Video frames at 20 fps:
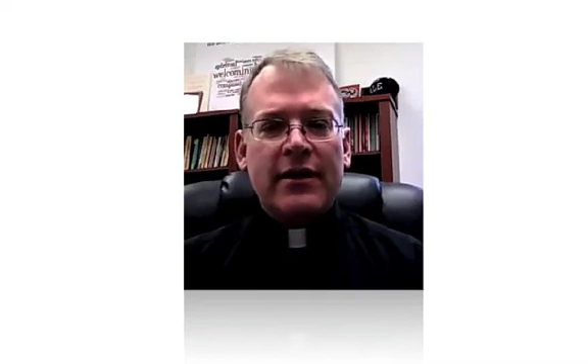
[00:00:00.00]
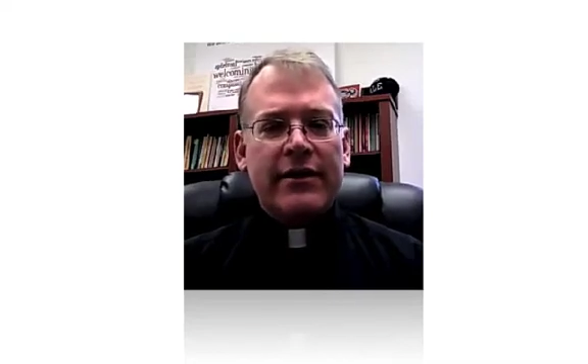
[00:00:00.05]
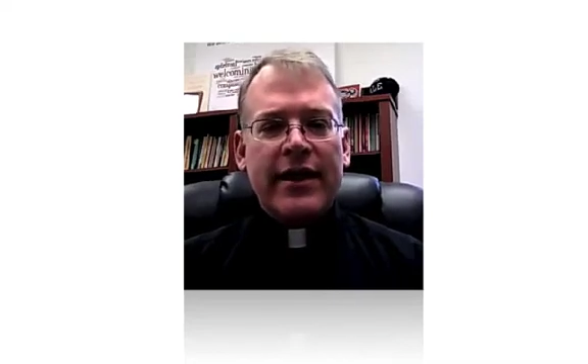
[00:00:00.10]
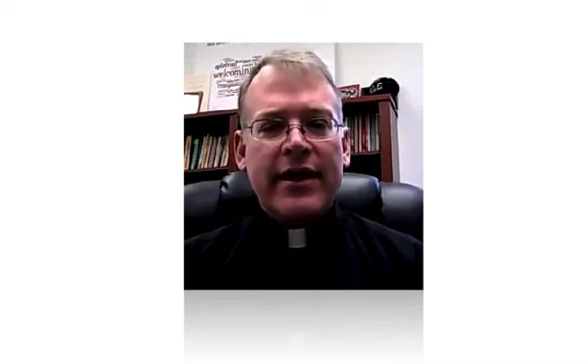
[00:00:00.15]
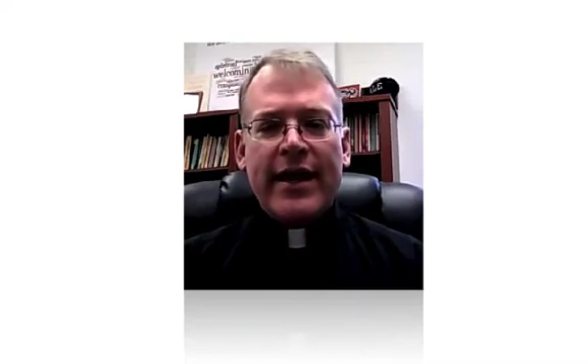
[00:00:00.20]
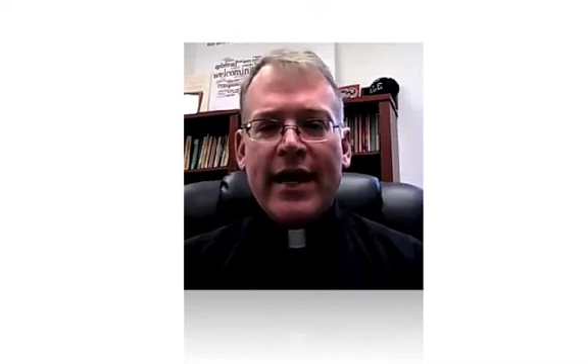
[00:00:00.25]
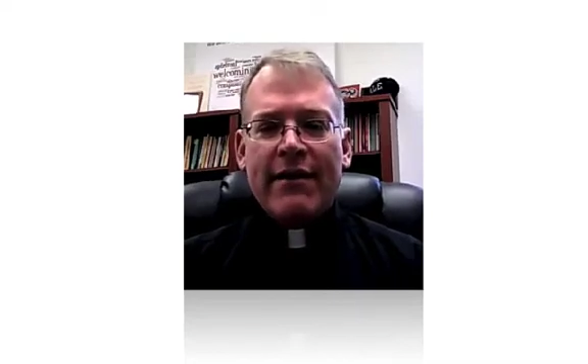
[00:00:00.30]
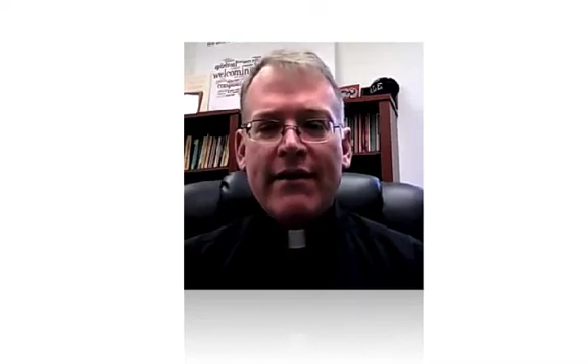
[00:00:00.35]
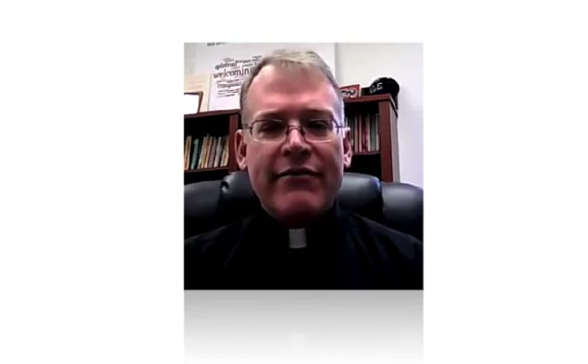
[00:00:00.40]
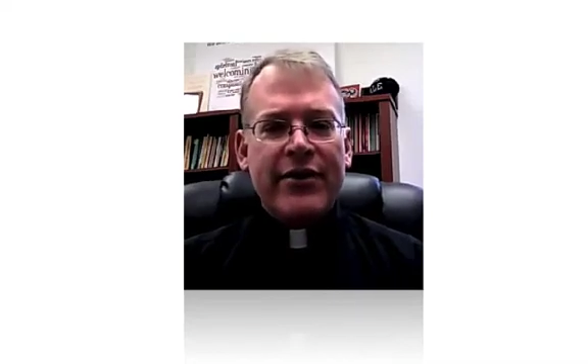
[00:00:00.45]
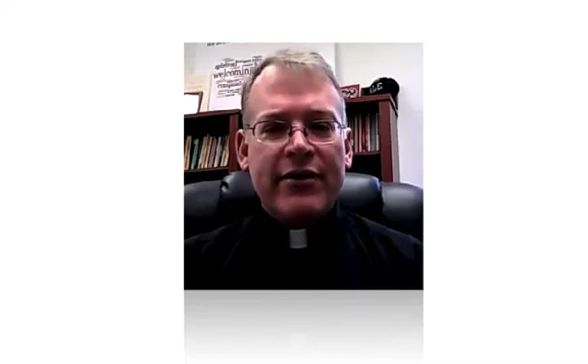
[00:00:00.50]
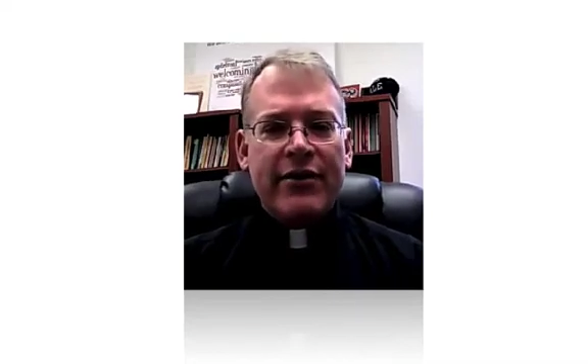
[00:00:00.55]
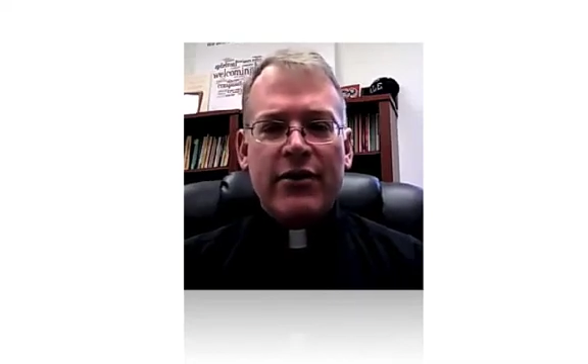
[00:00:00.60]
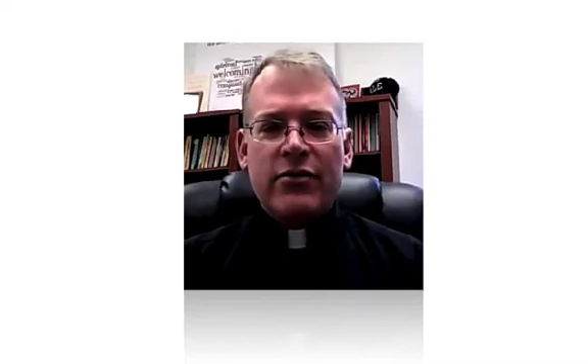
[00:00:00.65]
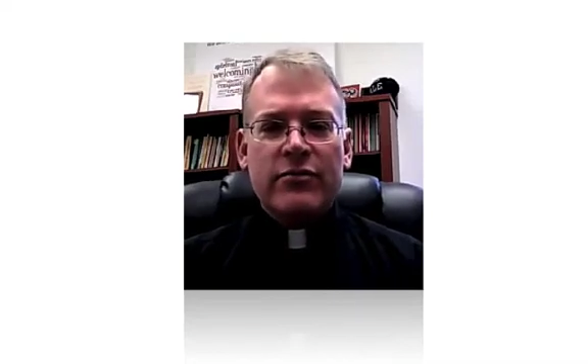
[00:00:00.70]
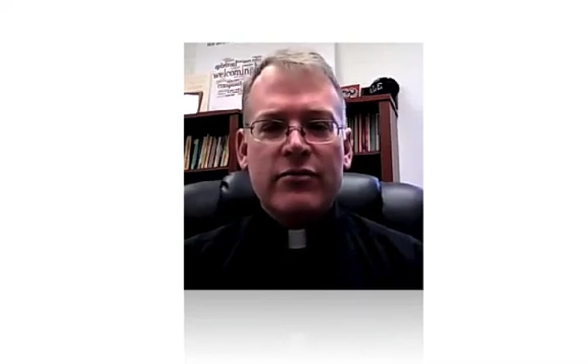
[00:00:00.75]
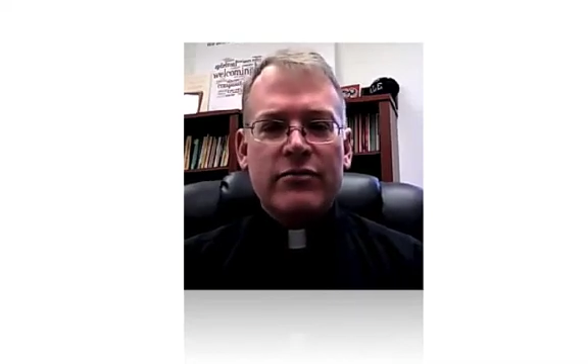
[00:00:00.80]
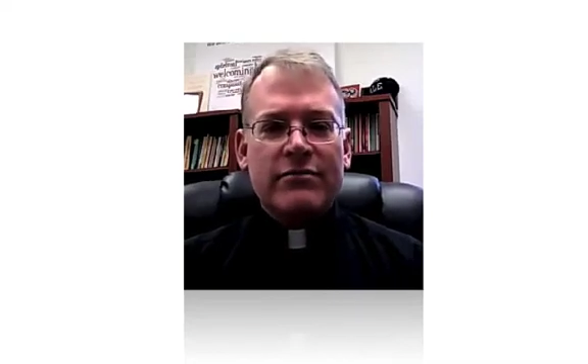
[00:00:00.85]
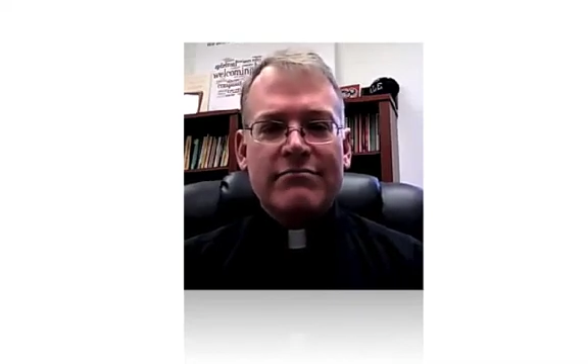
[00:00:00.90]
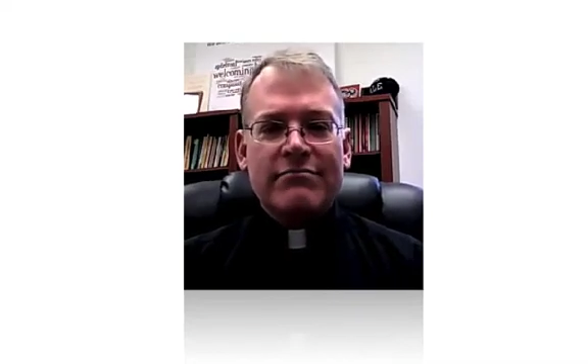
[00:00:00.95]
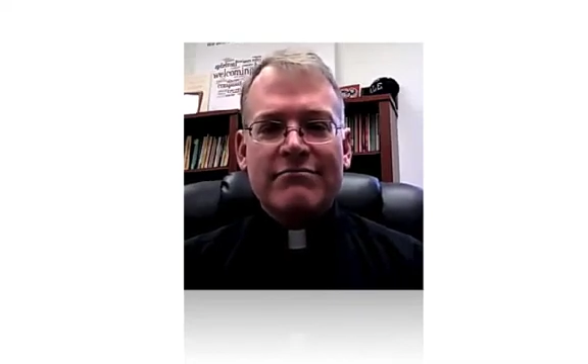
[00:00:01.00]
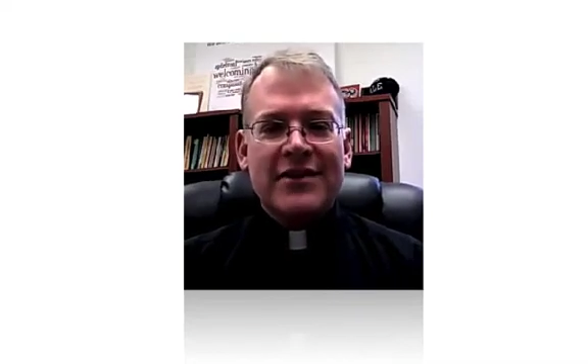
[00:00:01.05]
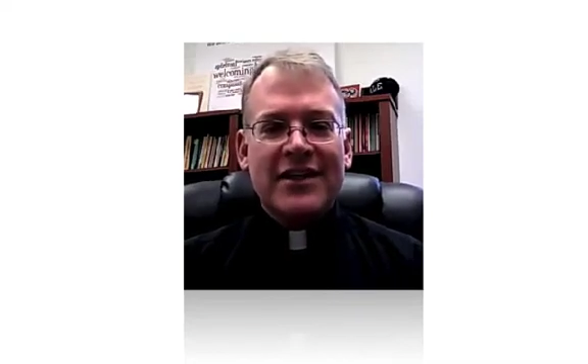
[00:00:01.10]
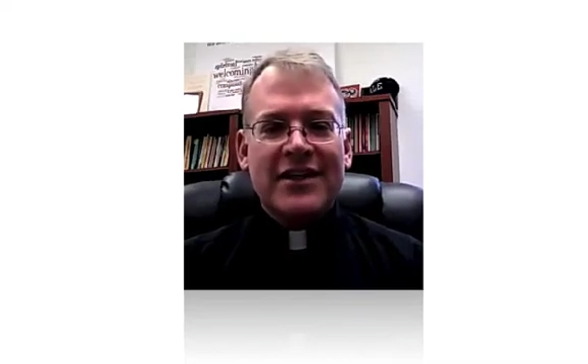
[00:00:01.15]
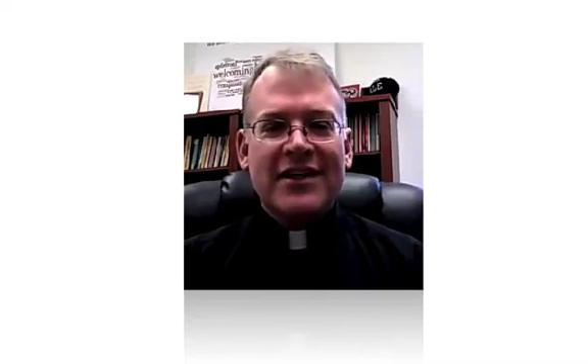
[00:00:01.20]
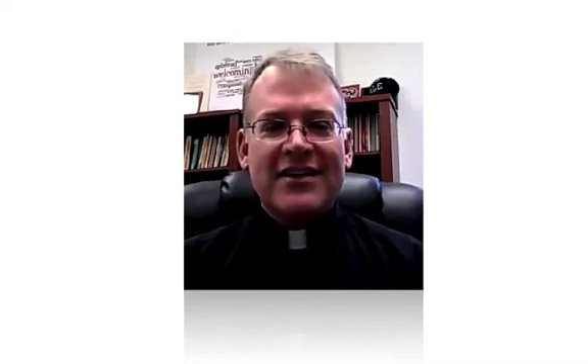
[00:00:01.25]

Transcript: and they have their own